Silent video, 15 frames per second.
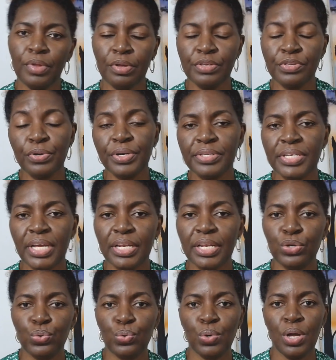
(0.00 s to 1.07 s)
It's going to tell
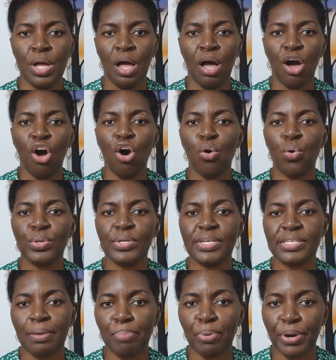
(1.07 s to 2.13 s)
you how
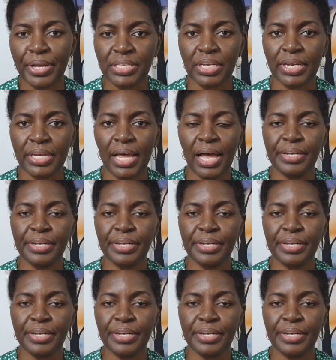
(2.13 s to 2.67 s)
disappointed